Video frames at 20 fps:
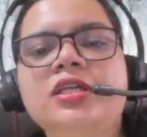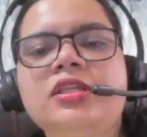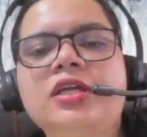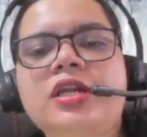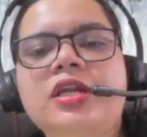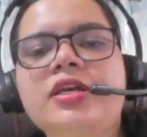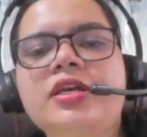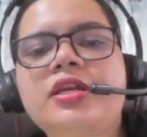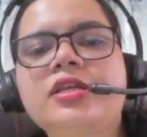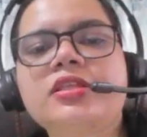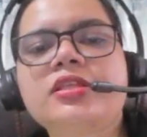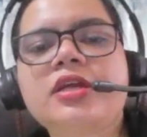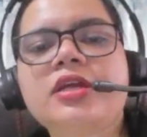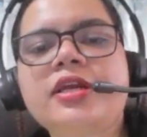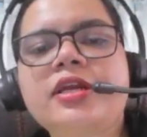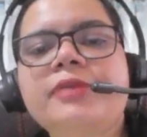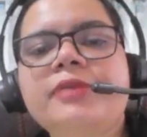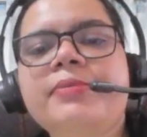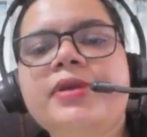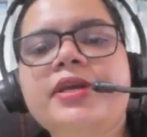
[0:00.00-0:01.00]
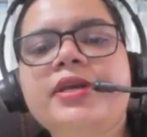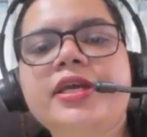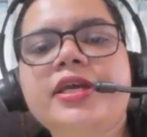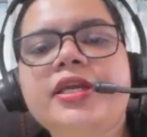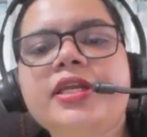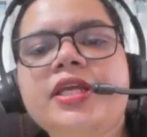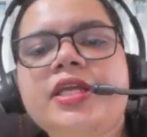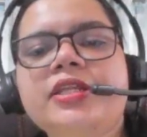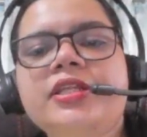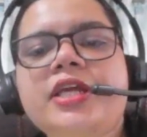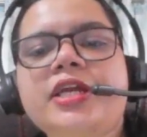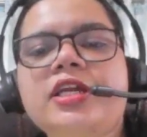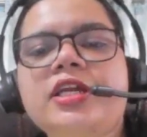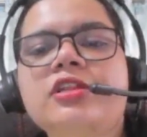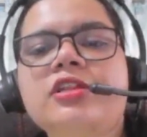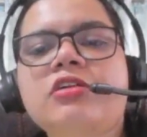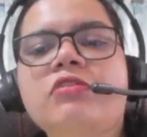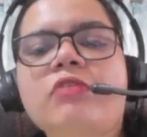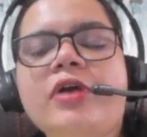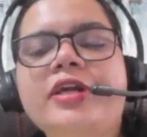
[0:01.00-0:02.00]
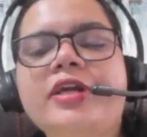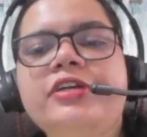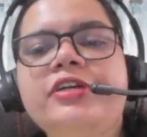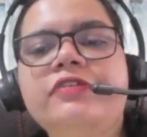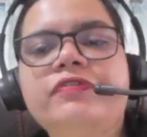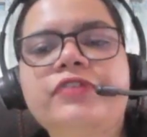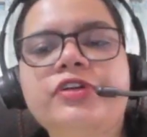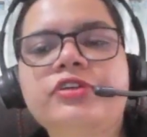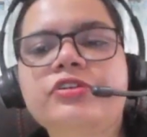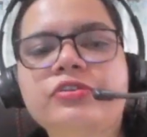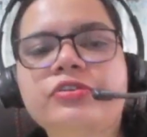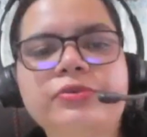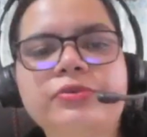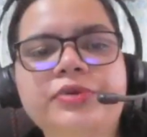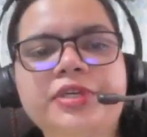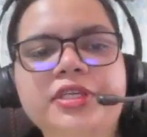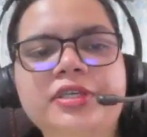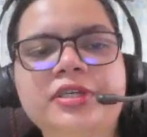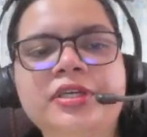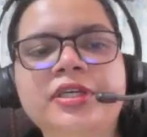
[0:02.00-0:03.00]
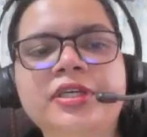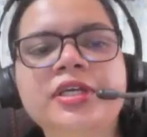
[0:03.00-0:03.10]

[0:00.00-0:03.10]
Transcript: The understanding began, and that it's a quite different story.